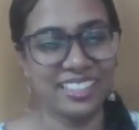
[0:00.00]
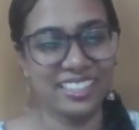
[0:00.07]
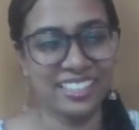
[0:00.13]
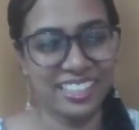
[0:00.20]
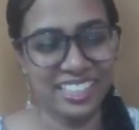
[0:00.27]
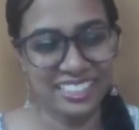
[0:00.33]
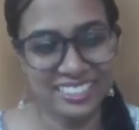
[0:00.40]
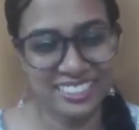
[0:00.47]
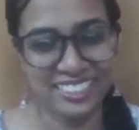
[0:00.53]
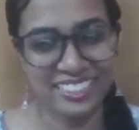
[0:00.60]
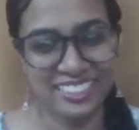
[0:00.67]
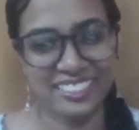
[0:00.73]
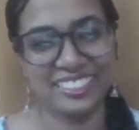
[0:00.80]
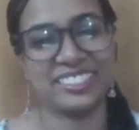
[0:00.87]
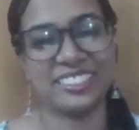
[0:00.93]
Yes,
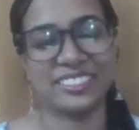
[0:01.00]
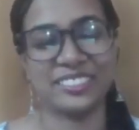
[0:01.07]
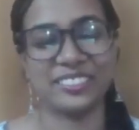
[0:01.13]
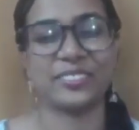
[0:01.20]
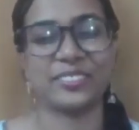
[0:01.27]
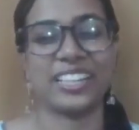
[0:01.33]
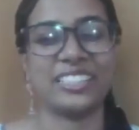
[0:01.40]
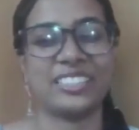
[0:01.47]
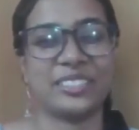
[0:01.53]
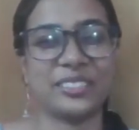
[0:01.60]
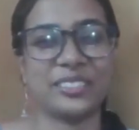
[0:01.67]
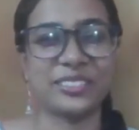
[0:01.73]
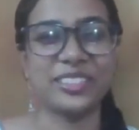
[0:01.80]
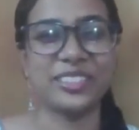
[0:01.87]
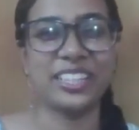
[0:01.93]
true, very
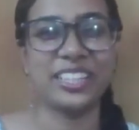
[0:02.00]
true.